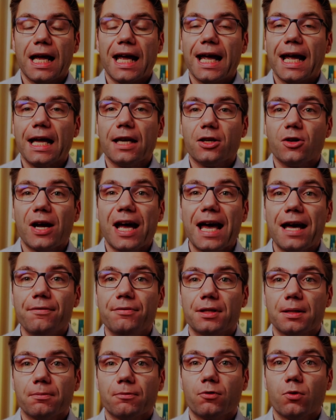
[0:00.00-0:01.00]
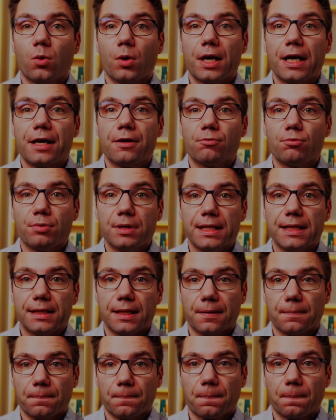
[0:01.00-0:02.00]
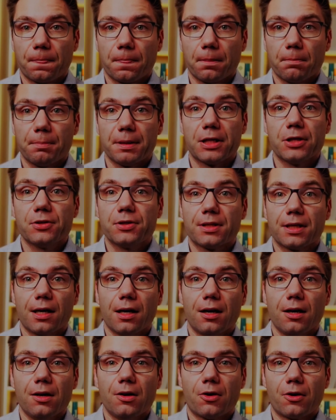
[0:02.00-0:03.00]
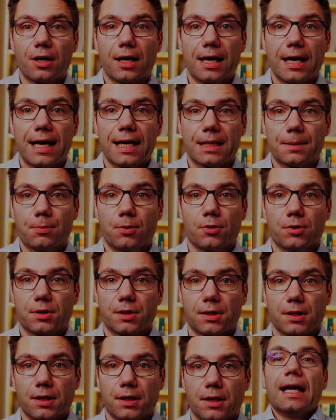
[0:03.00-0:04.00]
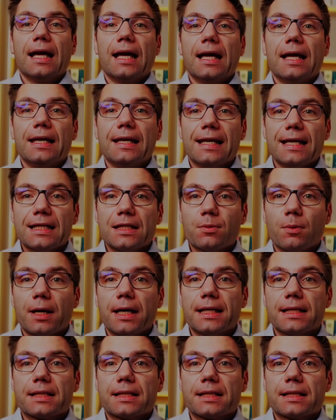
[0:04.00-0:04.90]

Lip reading: And you have them for a reason, because they are experts. And that's why it's